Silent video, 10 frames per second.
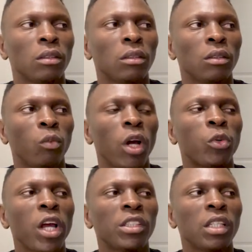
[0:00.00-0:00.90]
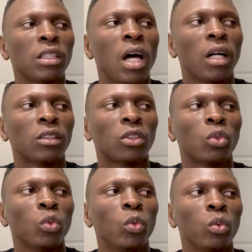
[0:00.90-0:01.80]
we are raising that
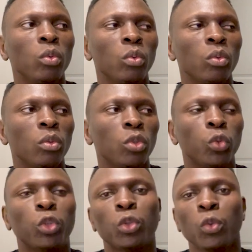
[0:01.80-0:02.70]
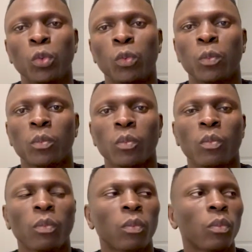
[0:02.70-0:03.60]
to 2,
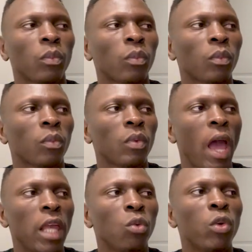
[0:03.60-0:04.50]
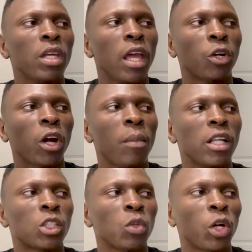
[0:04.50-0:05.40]
and we
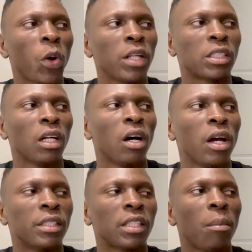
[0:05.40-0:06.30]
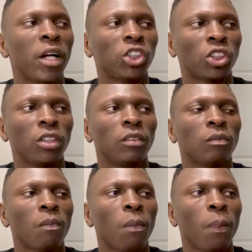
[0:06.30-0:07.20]
increment, we create a summation.
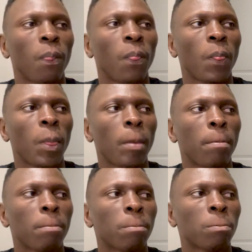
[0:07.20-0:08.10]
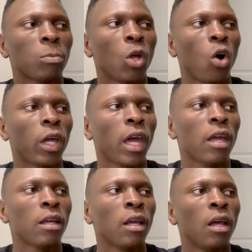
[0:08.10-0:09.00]

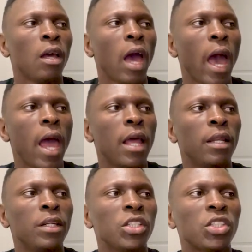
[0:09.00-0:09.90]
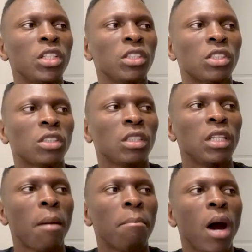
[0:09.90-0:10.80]
Okay, and this is the
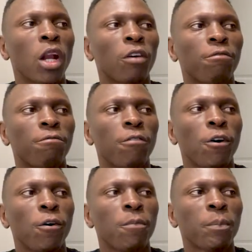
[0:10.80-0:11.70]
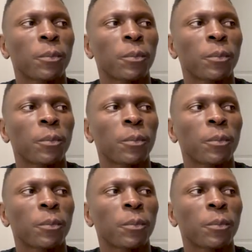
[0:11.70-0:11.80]
amount of